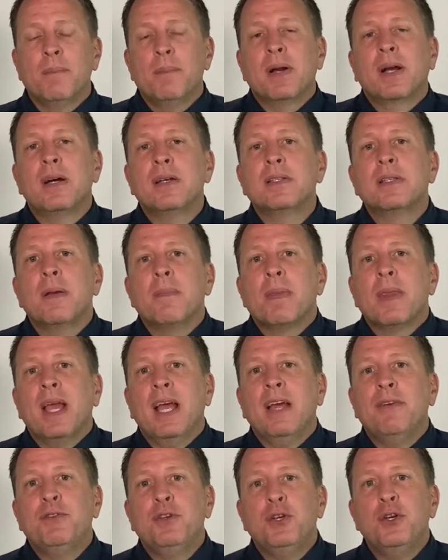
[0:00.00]
Because
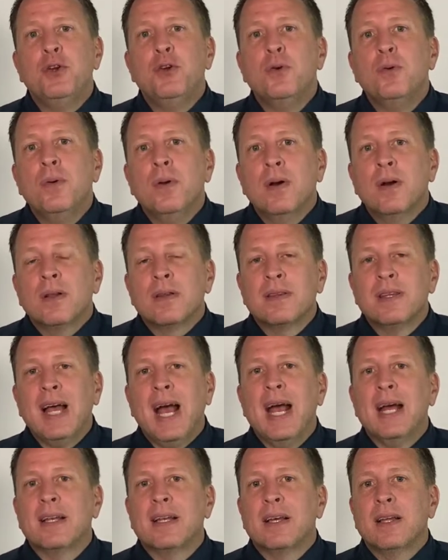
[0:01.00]
if you
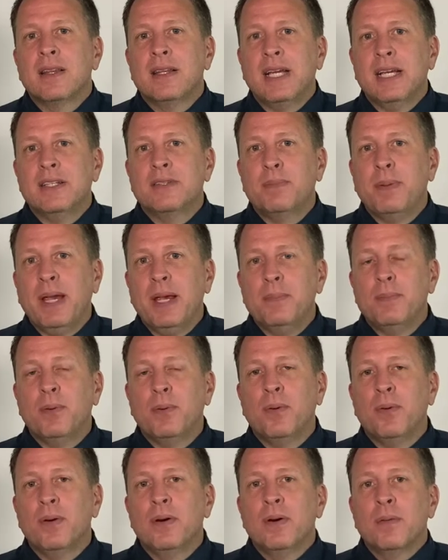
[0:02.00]
let these
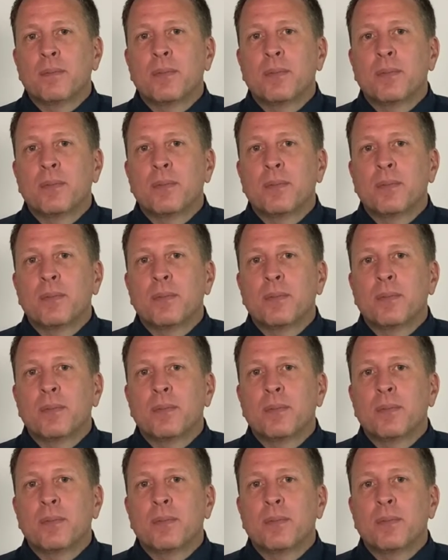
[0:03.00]
people